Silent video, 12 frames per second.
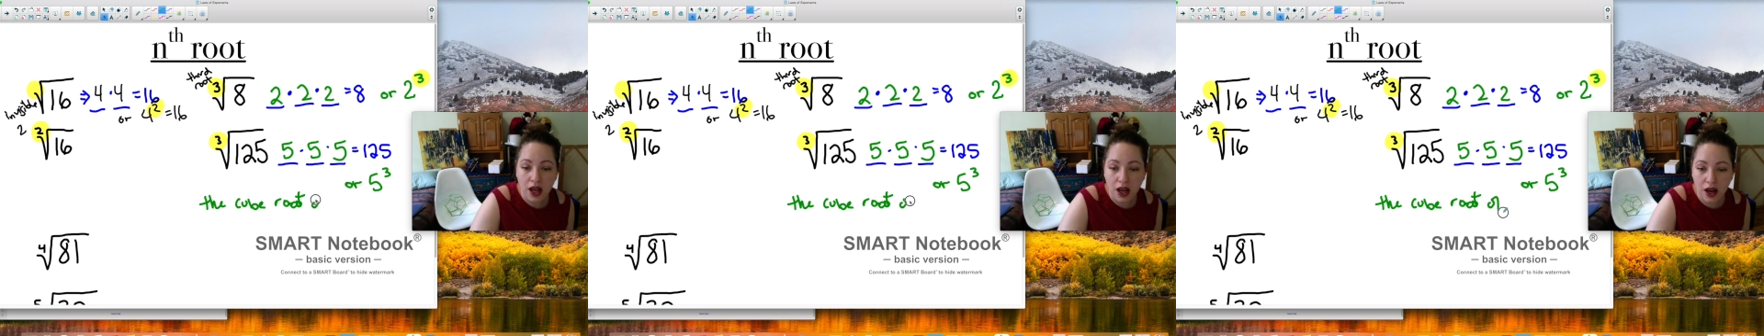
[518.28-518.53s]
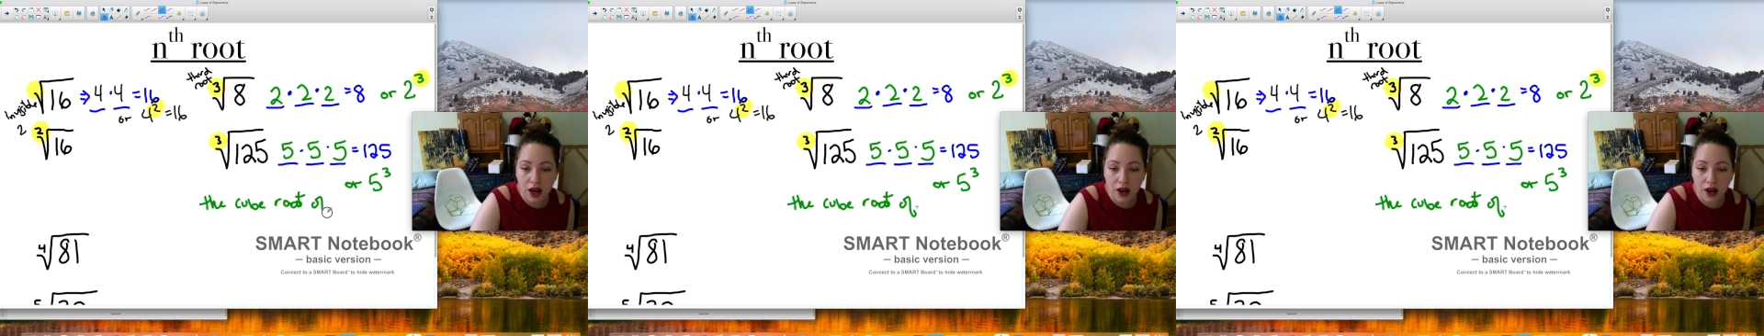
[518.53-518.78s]

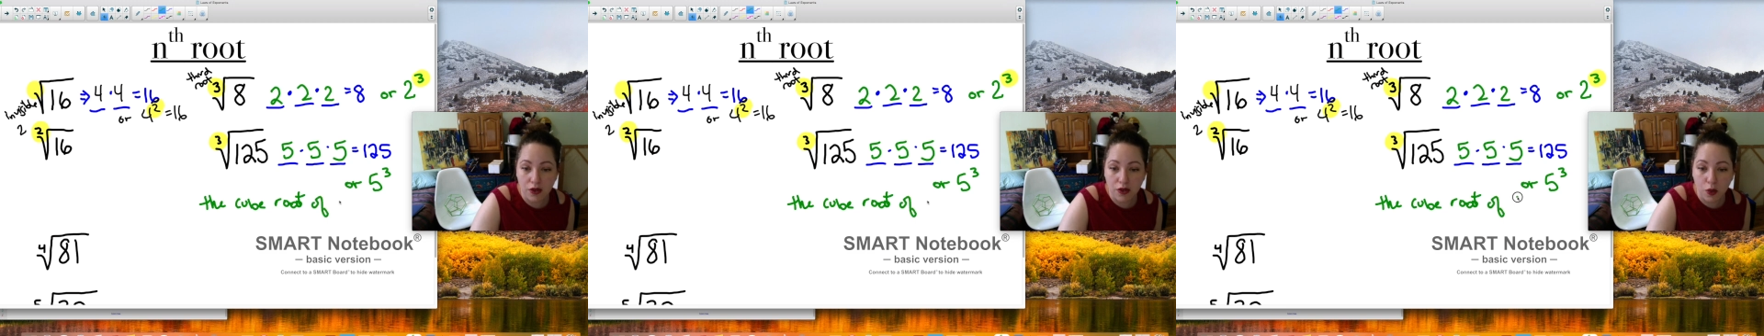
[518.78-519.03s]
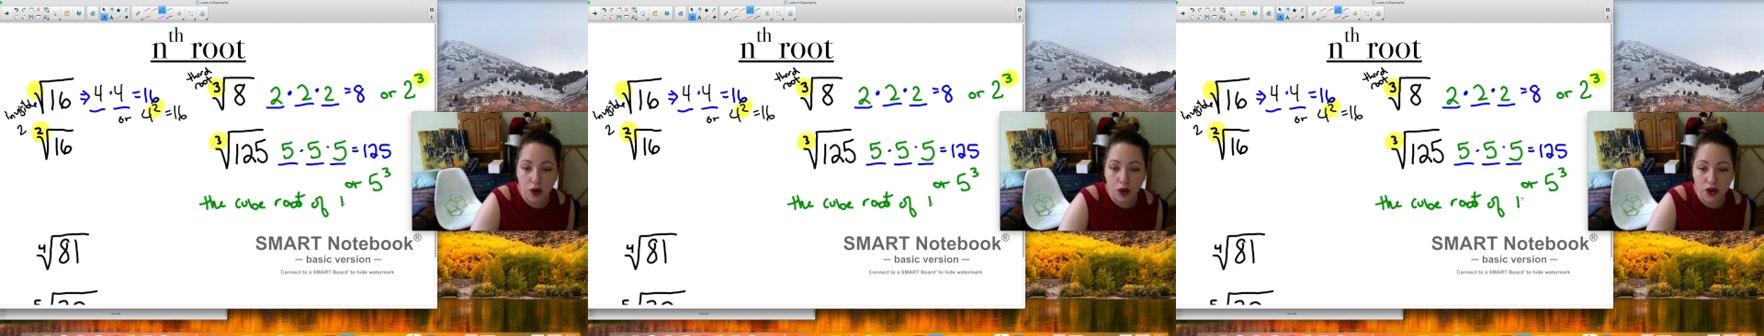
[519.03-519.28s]
of
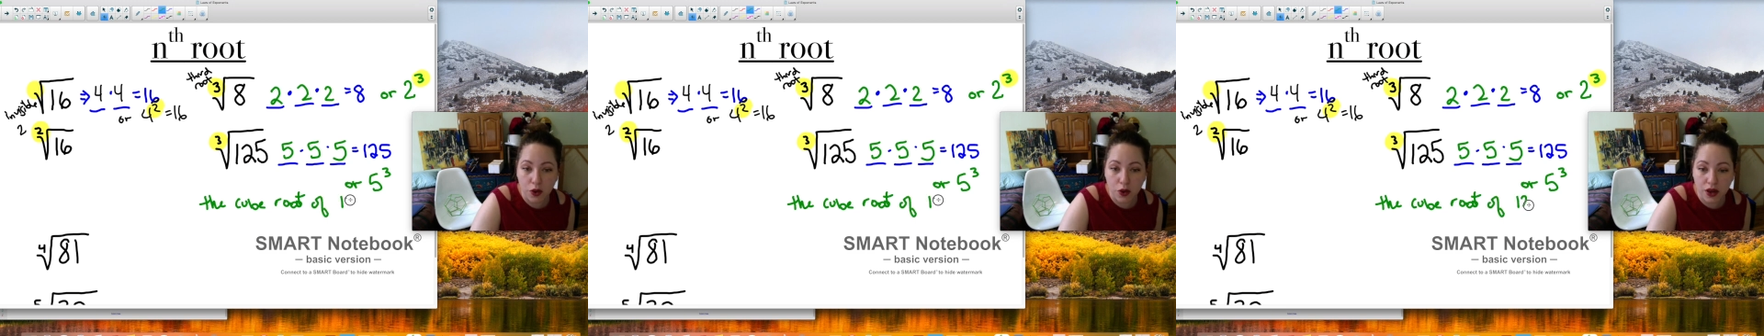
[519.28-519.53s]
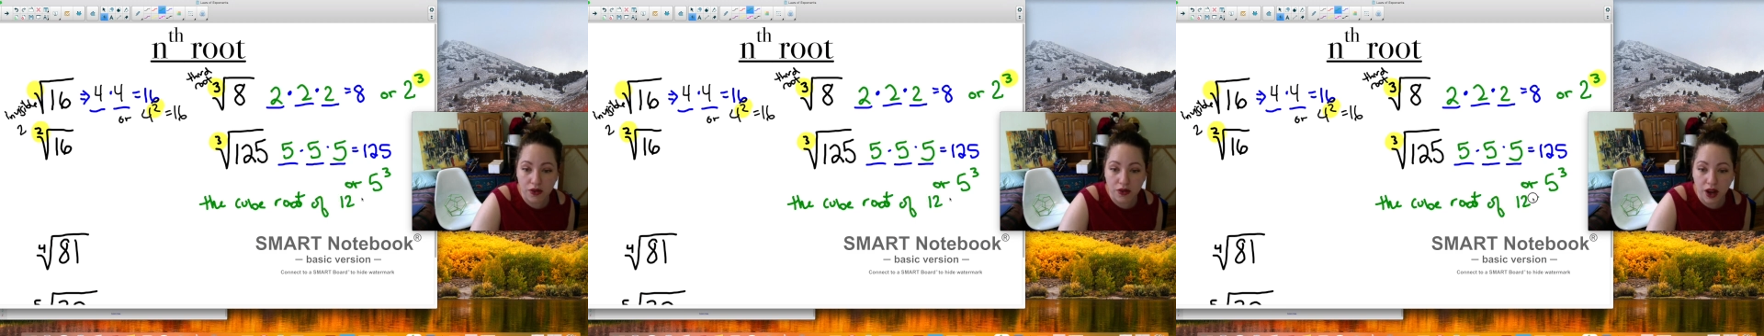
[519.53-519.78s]

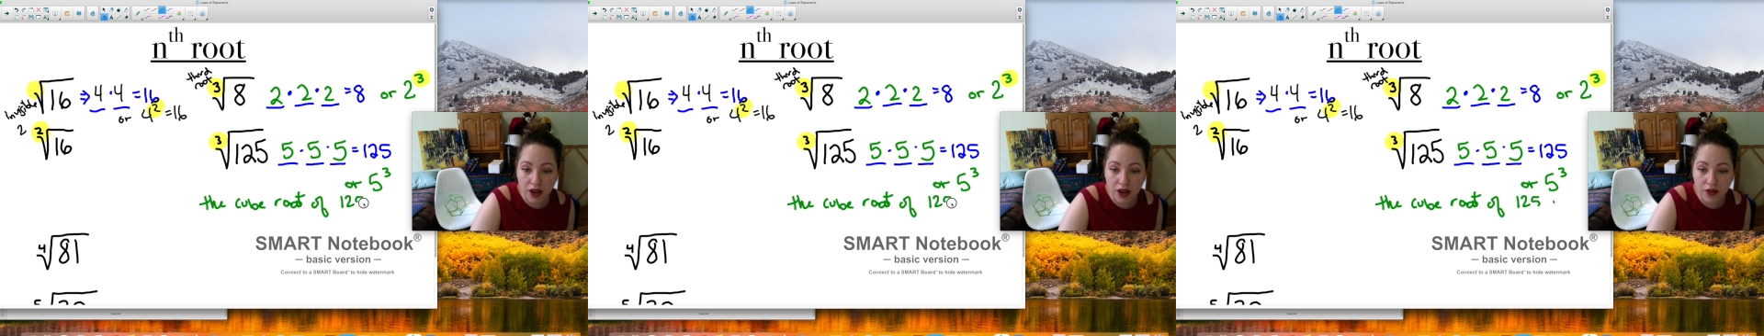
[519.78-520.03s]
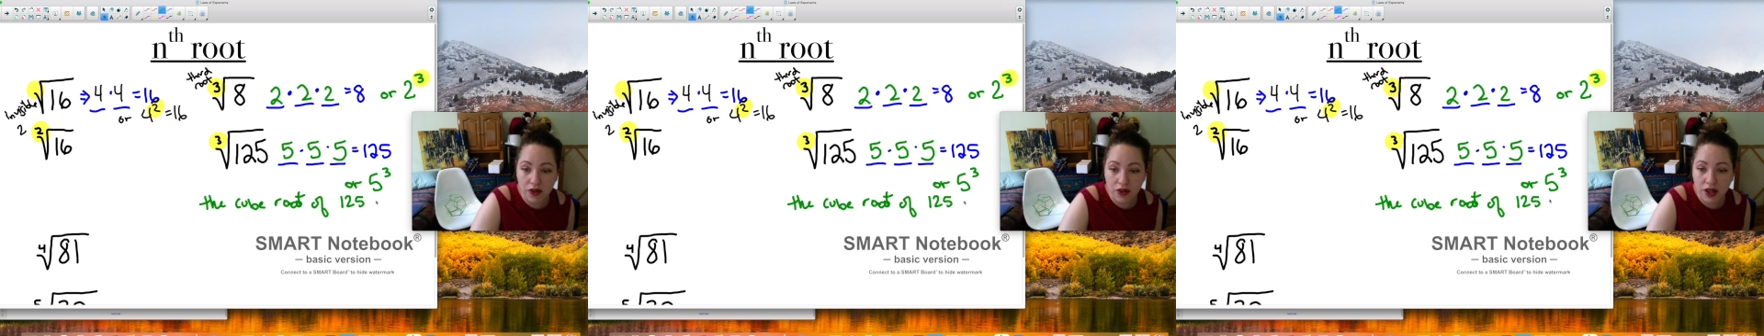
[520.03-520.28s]
125
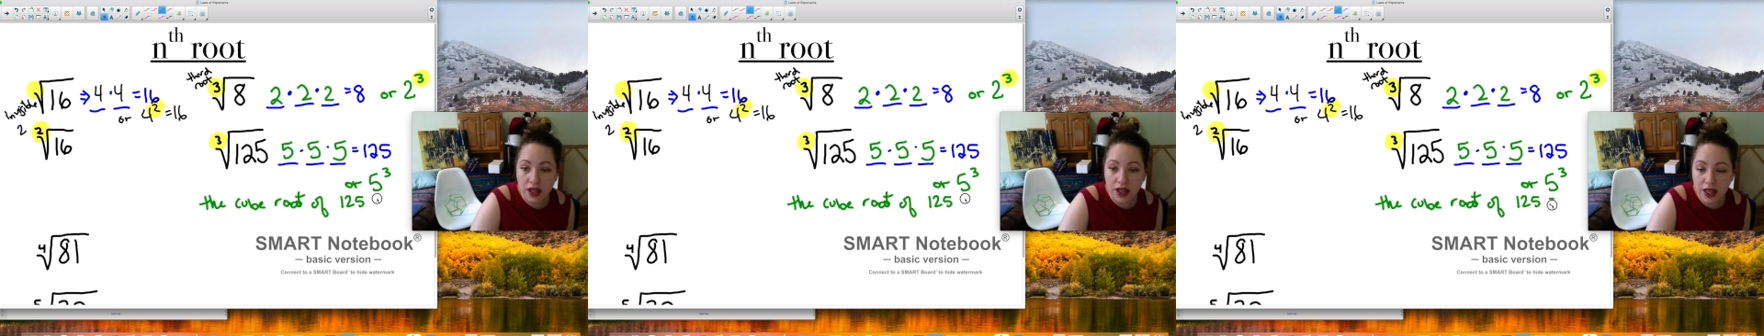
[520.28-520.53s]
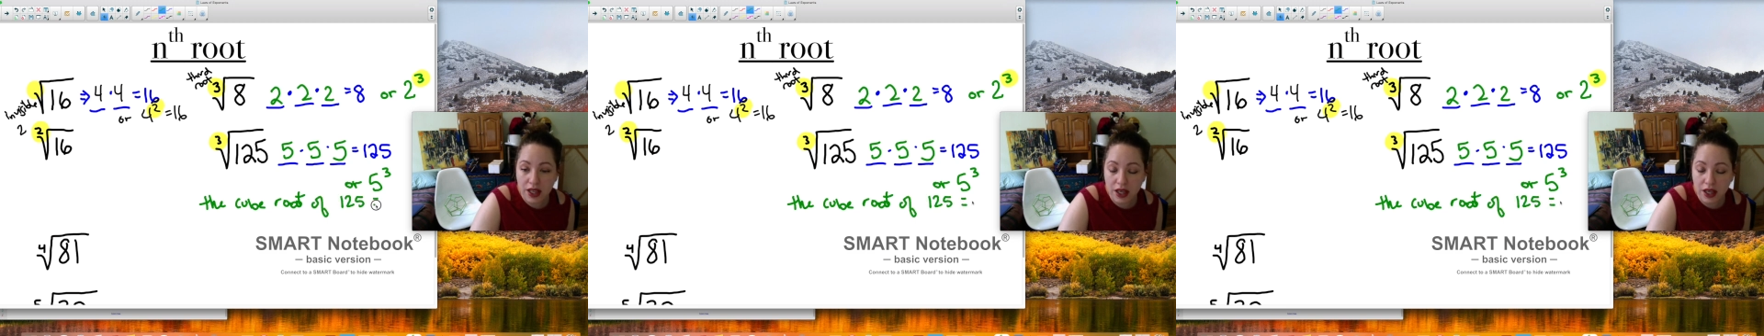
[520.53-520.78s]

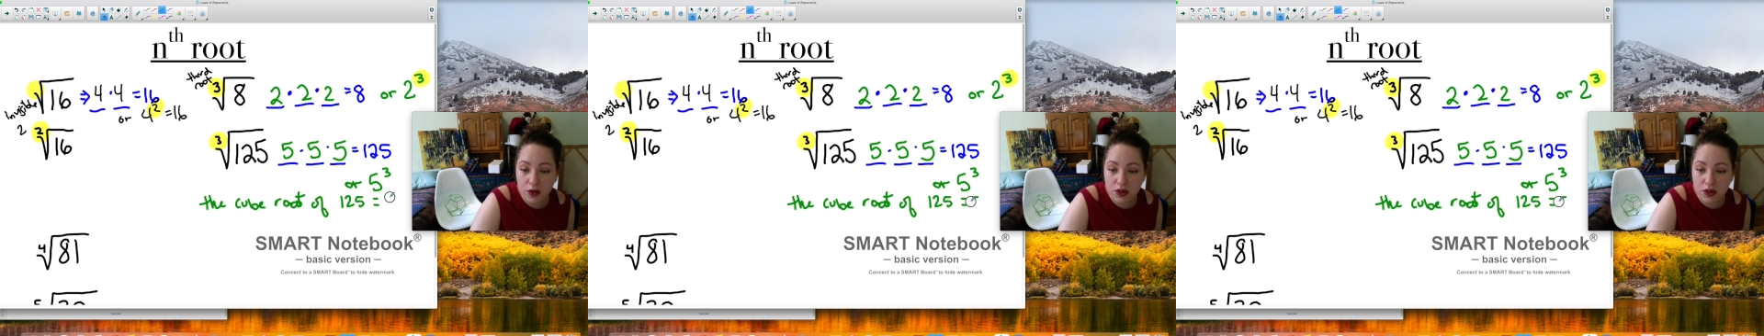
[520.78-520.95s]
equals